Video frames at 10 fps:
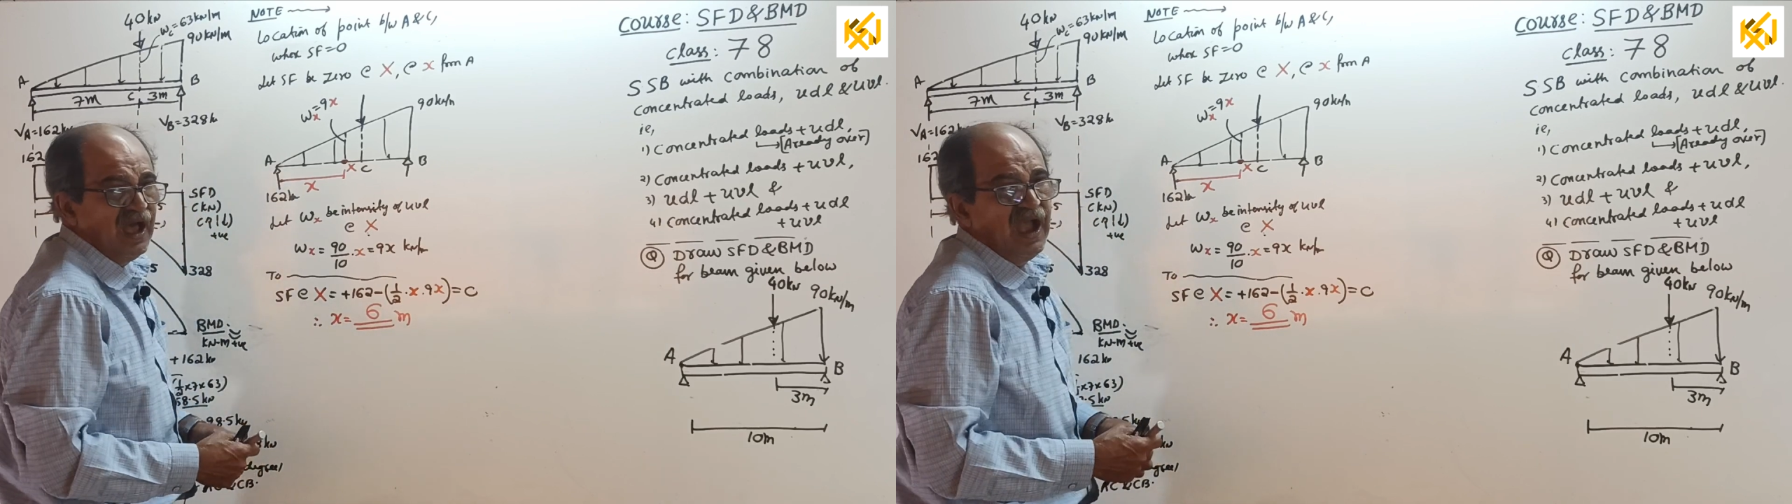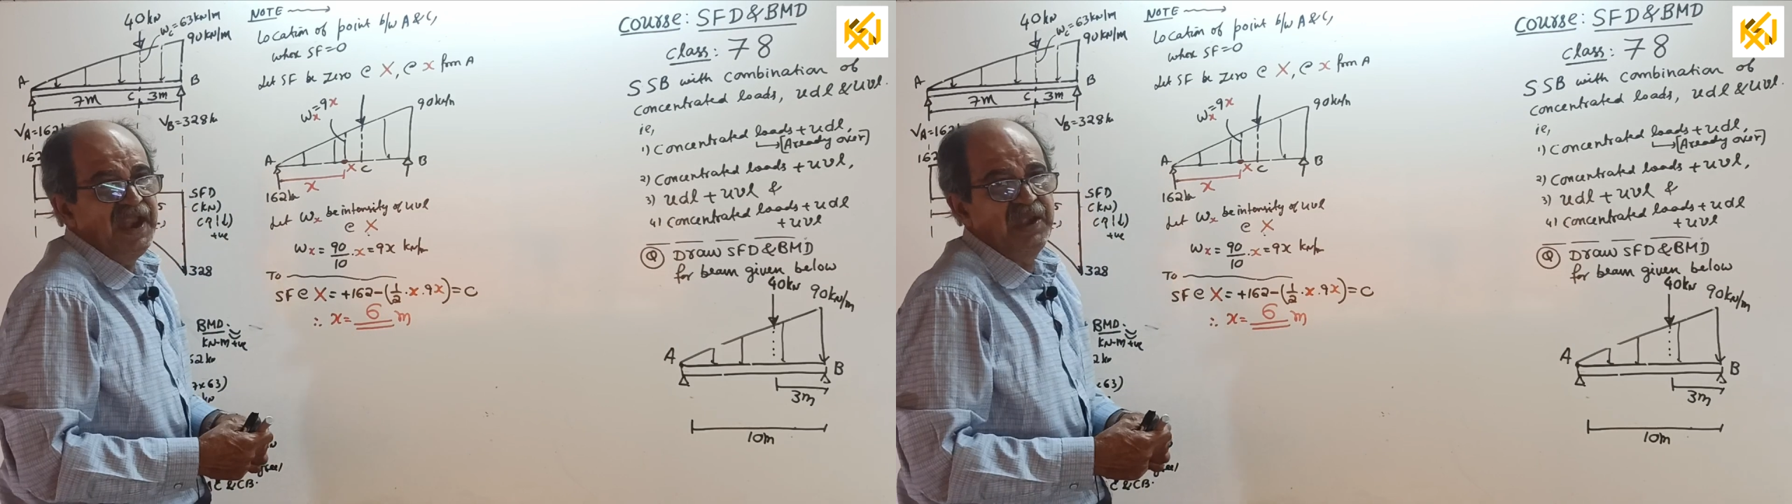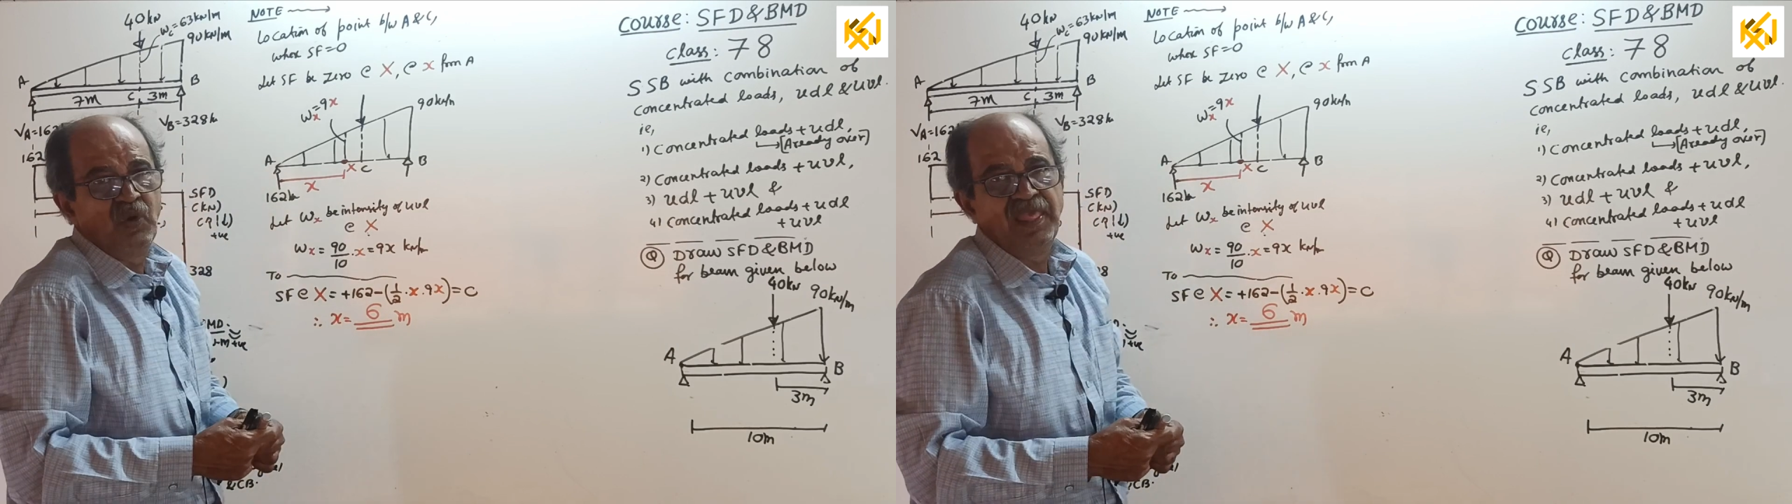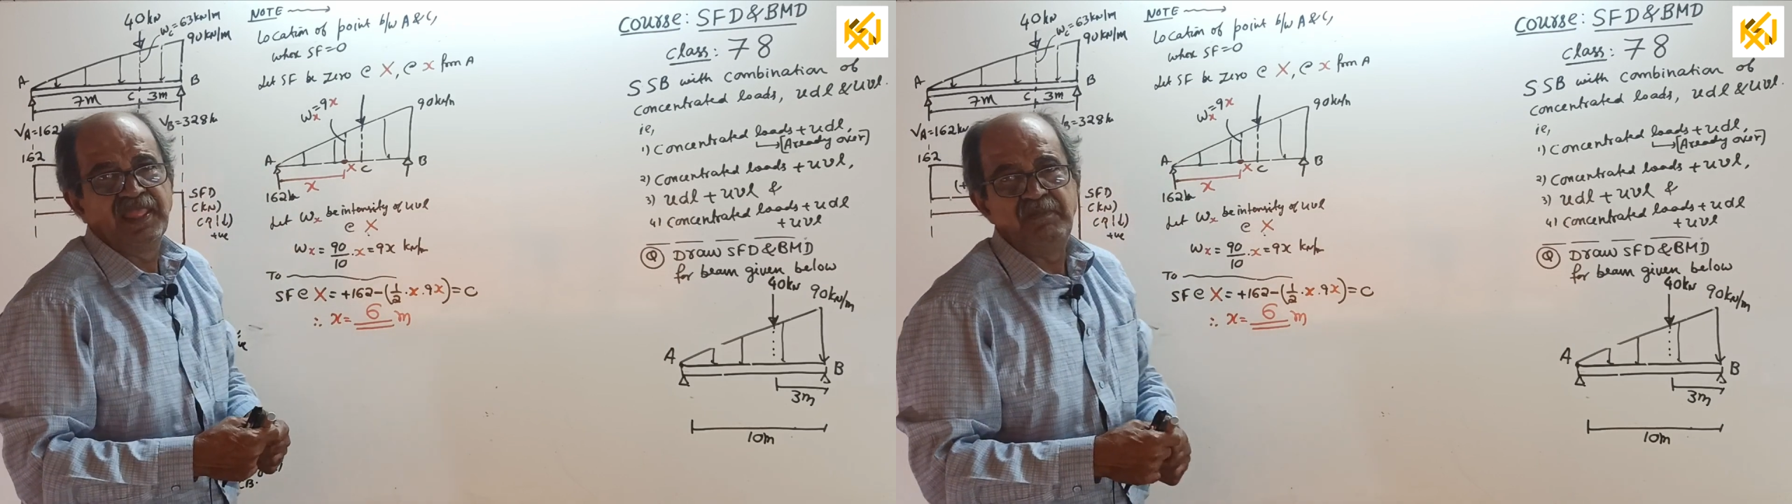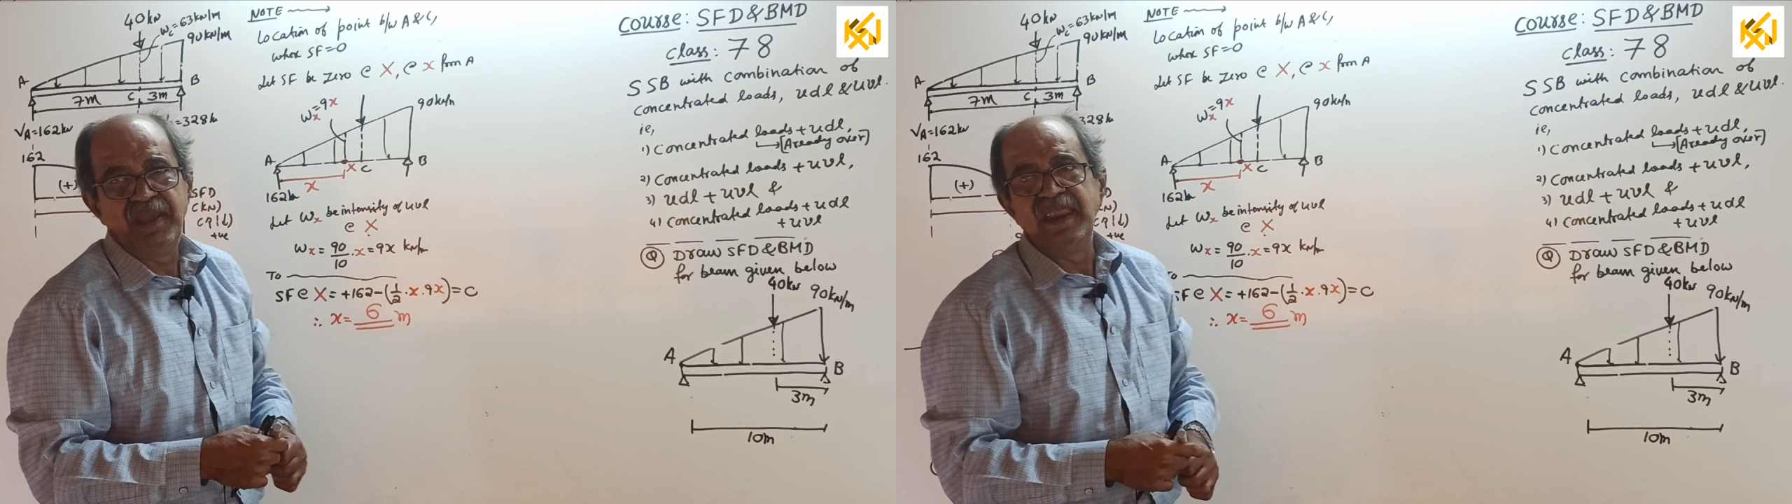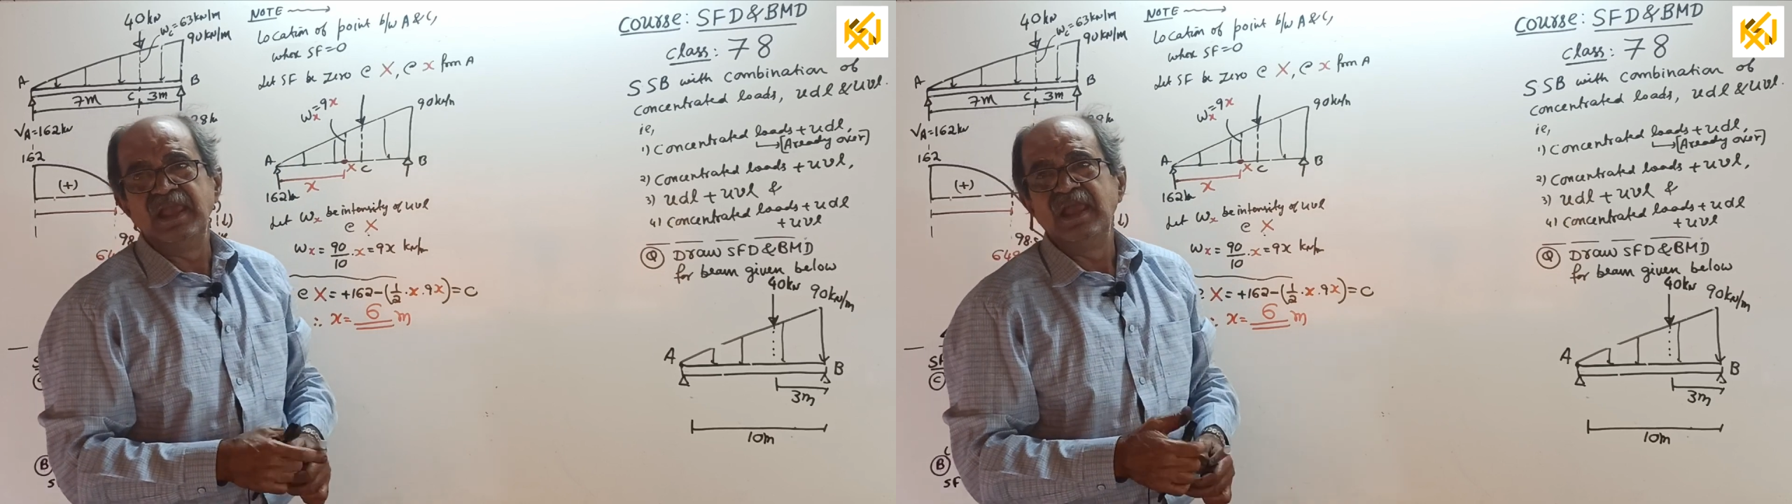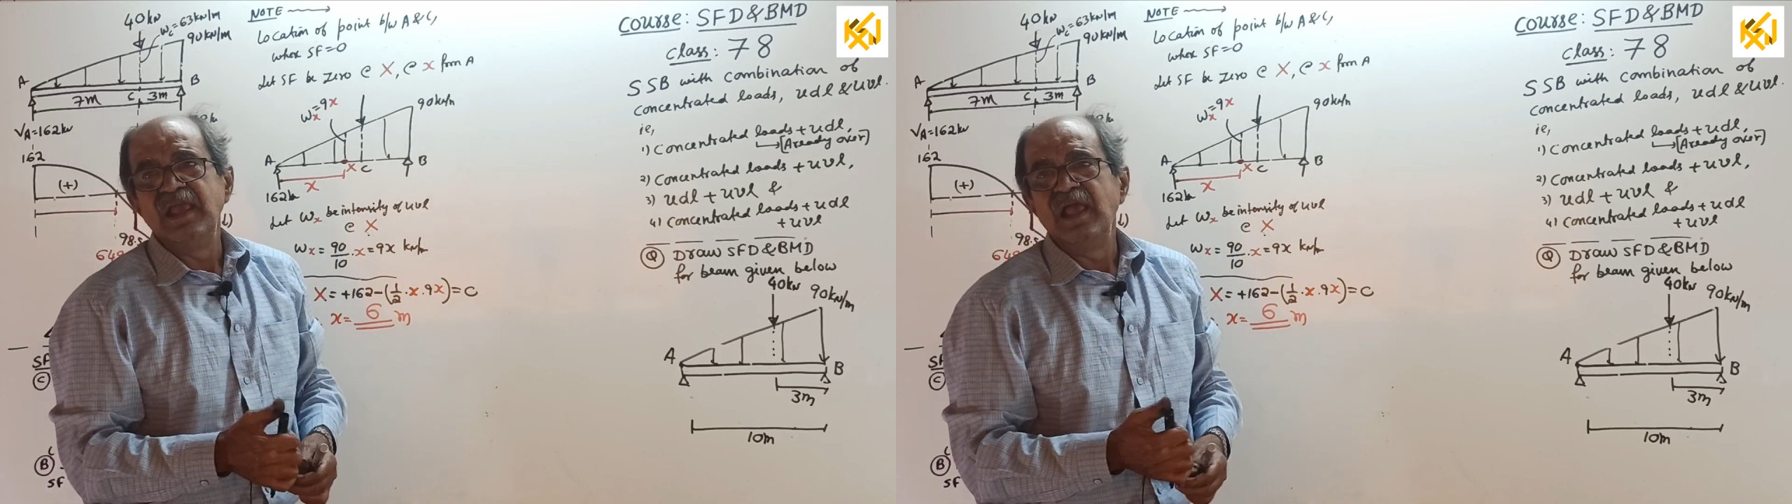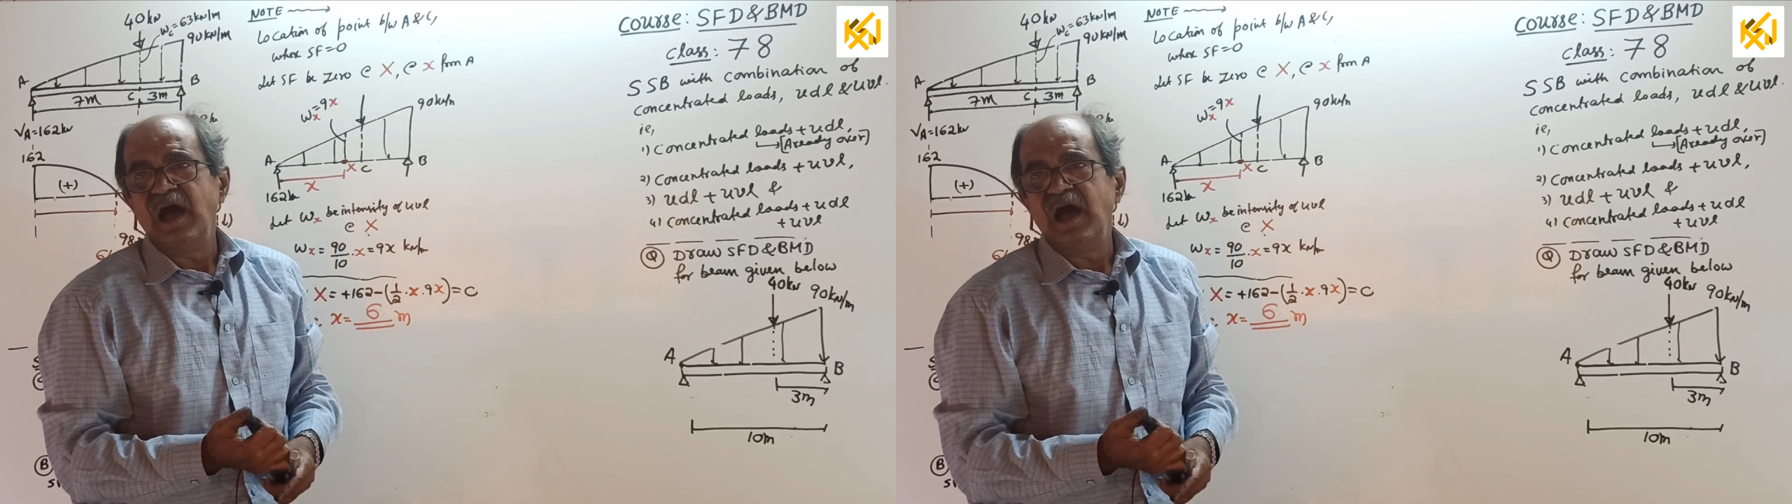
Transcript: I told in the beginning,